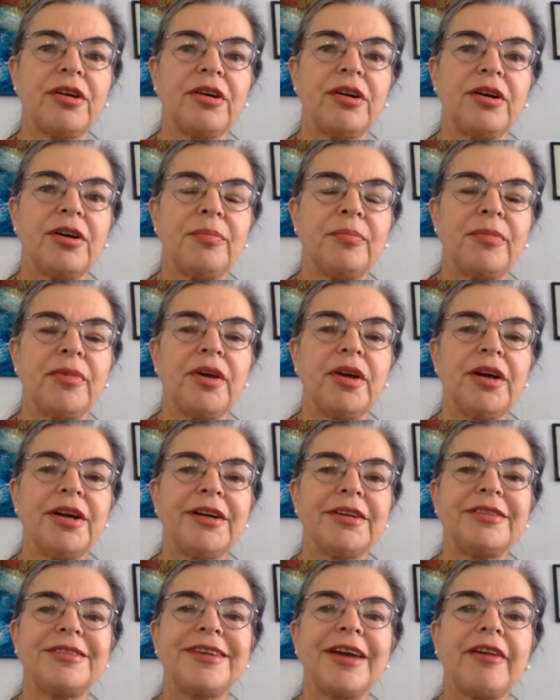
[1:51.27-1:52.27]

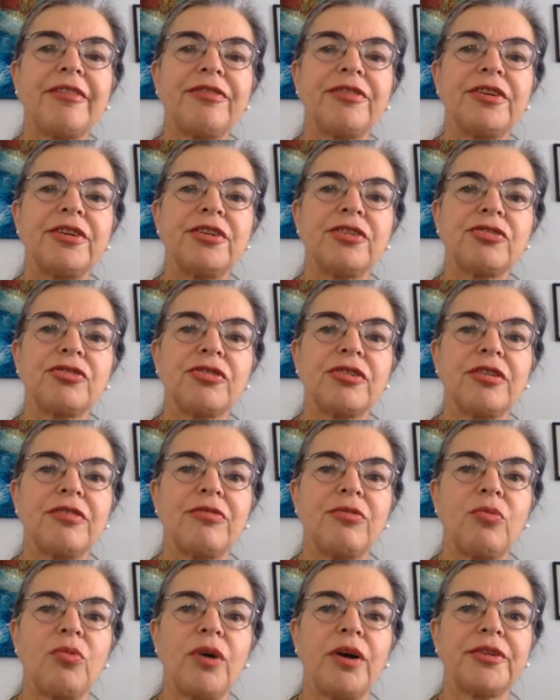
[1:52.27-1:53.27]
a definition
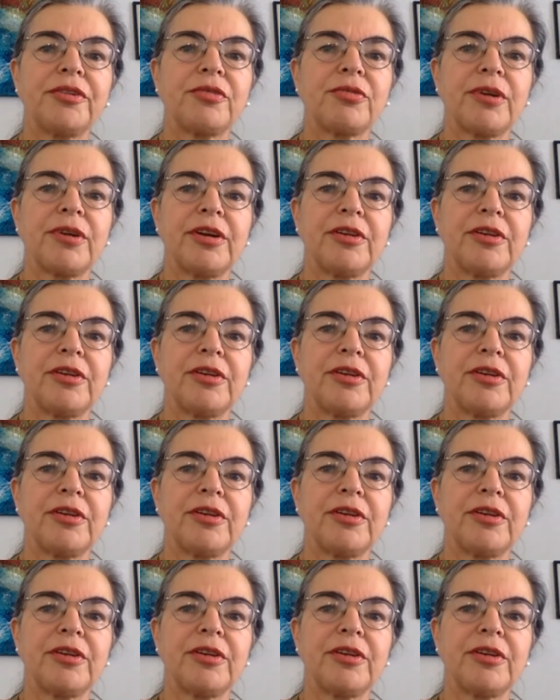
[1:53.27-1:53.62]
of what